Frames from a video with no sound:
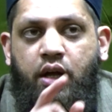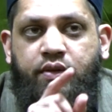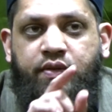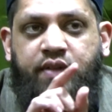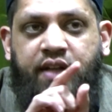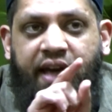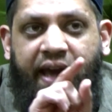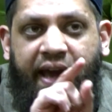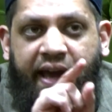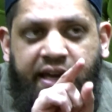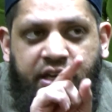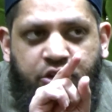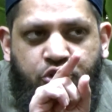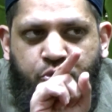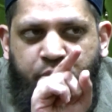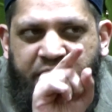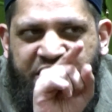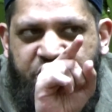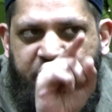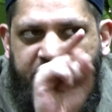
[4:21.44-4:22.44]
The age
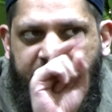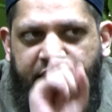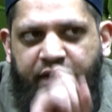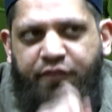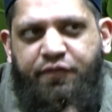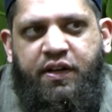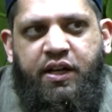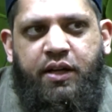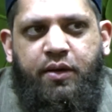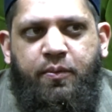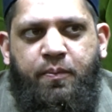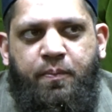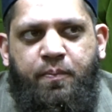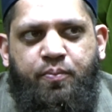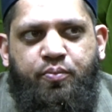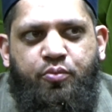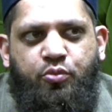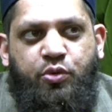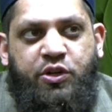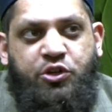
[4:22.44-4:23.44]
which he lived in,
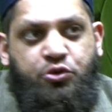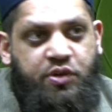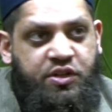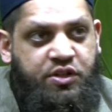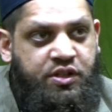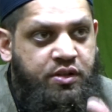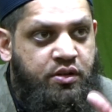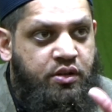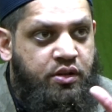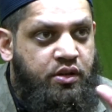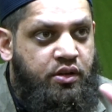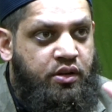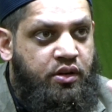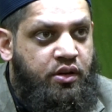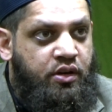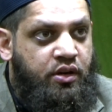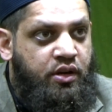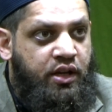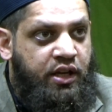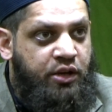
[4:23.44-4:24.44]

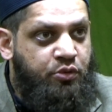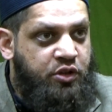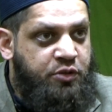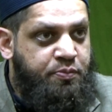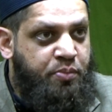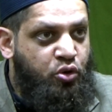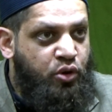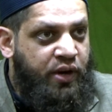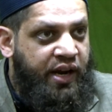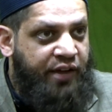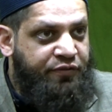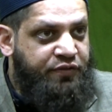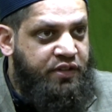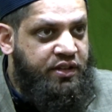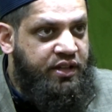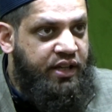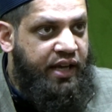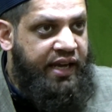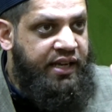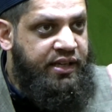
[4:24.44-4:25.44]
he was born after
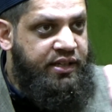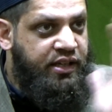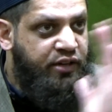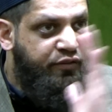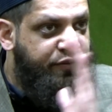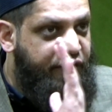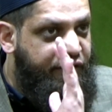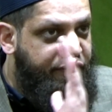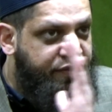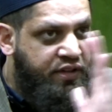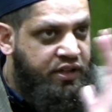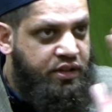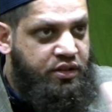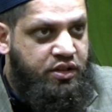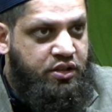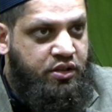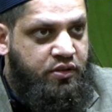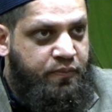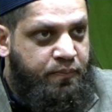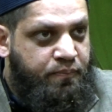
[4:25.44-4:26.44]
the
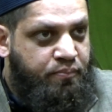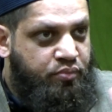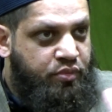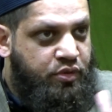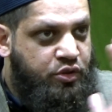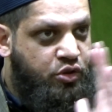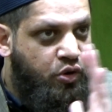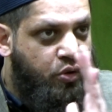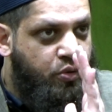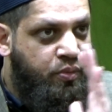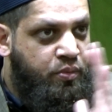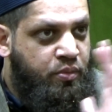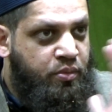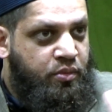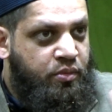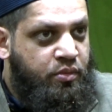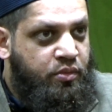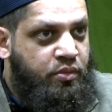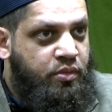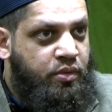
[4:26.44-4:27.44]
1850s, so
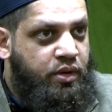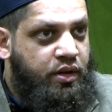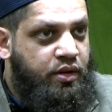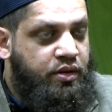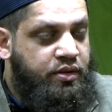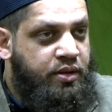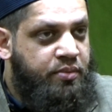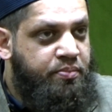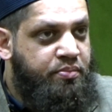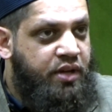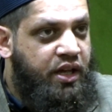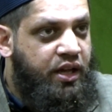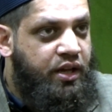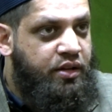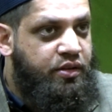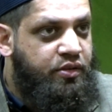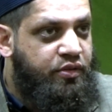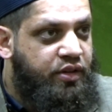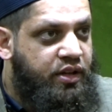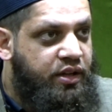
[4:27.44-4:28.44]

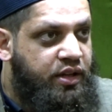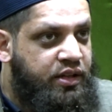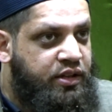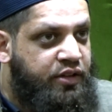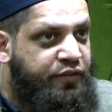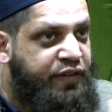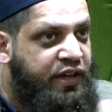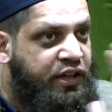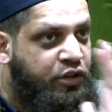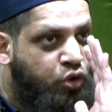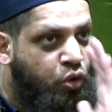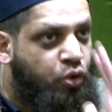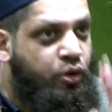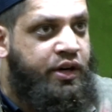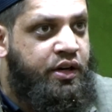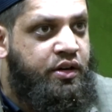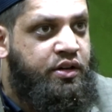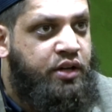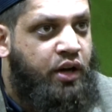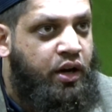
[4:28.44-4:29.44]
in the
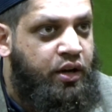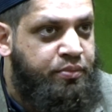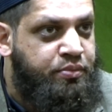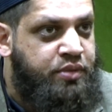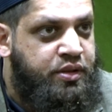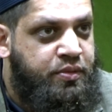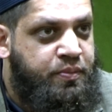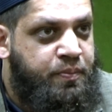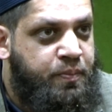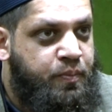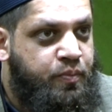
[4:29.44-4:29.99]
Victorian times.